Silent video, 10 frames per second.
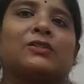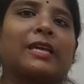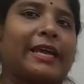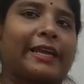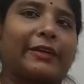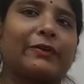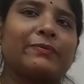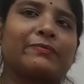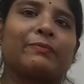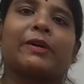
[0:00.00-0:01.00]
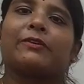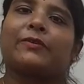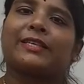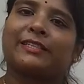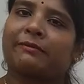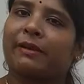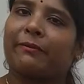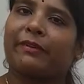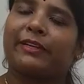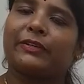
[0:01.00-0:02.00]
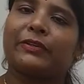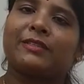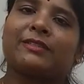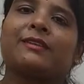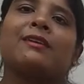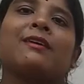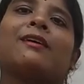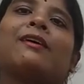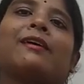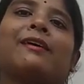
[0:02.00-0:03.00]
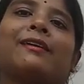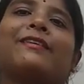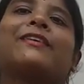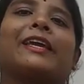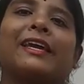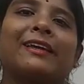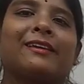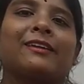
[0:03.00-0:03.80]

Thank you for watching my videos. Okay.